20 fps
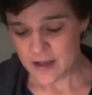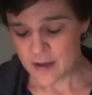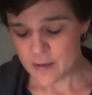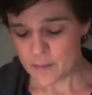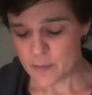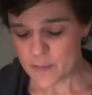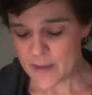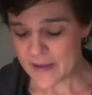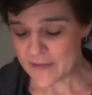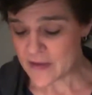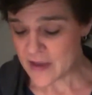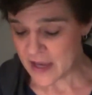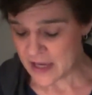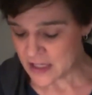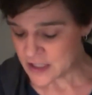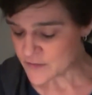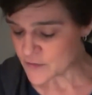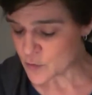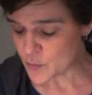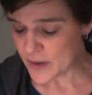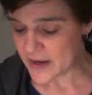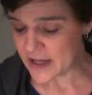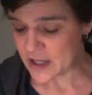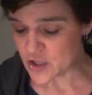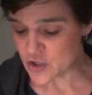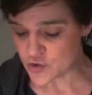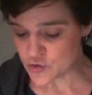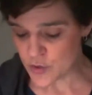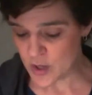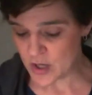By the end of the
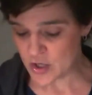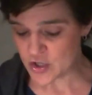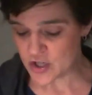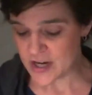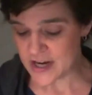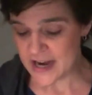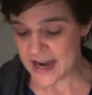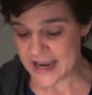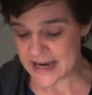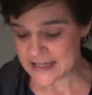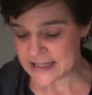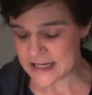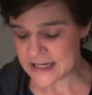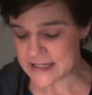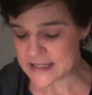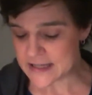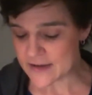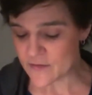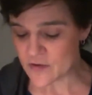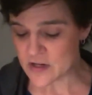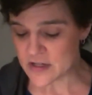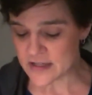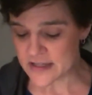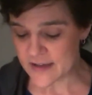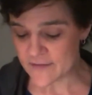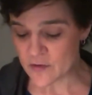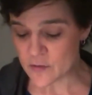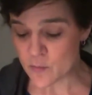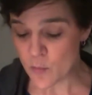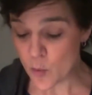Reconstruction in
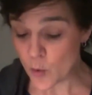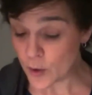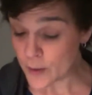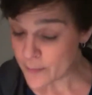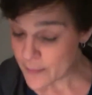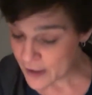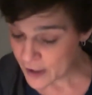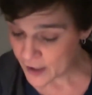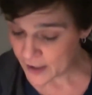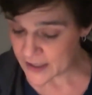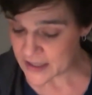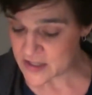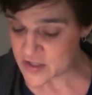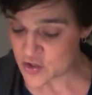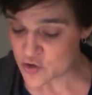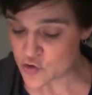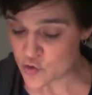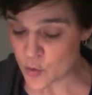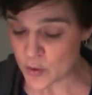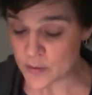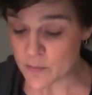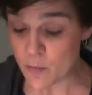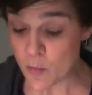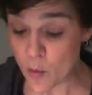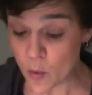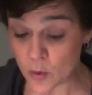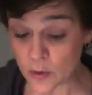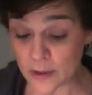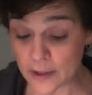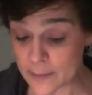1877, more Americans enjoyed
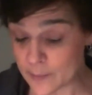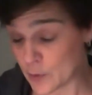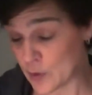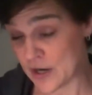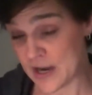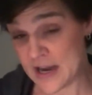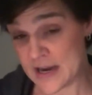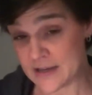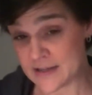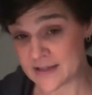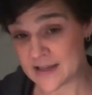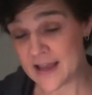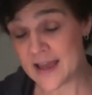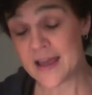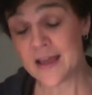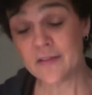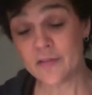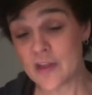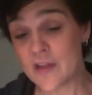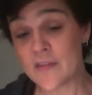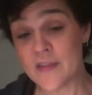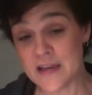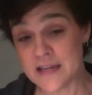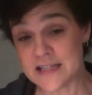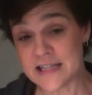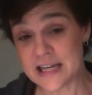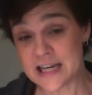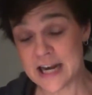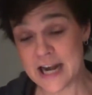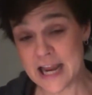more liberties than they
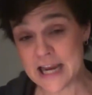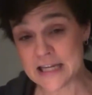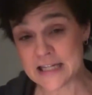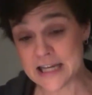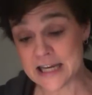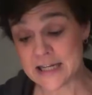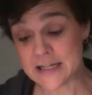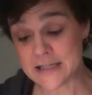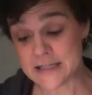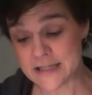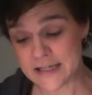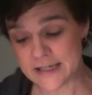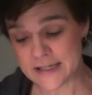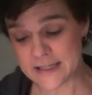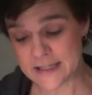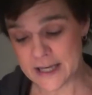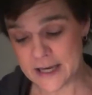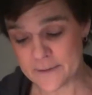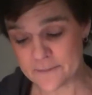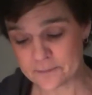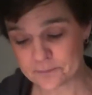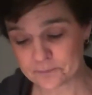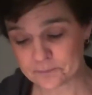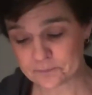did in 1860.